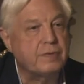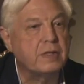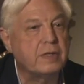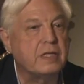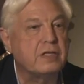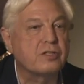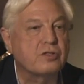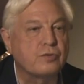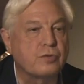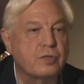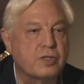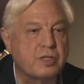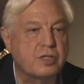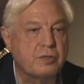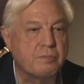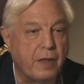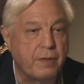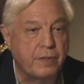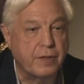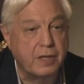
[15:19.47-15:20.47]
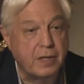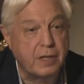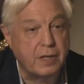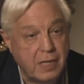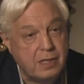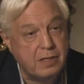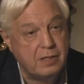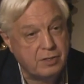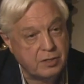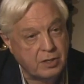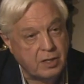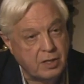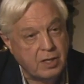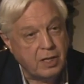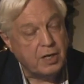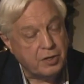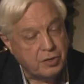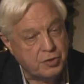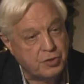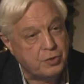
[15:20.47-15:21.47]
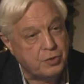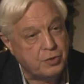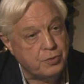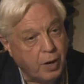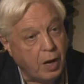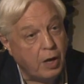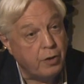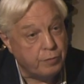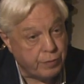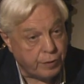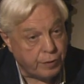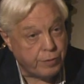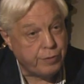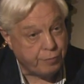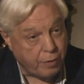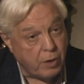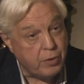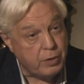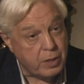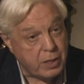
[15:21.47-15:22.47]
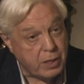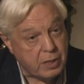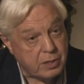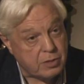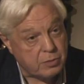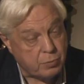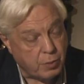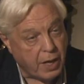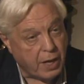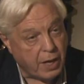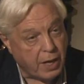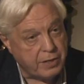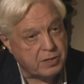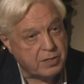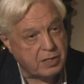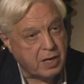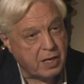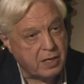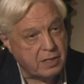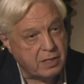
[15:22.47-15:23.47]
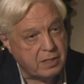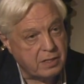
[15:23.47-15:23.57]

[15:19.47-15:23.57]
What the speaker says: He's talked about the need to overthrow it, as we understand it.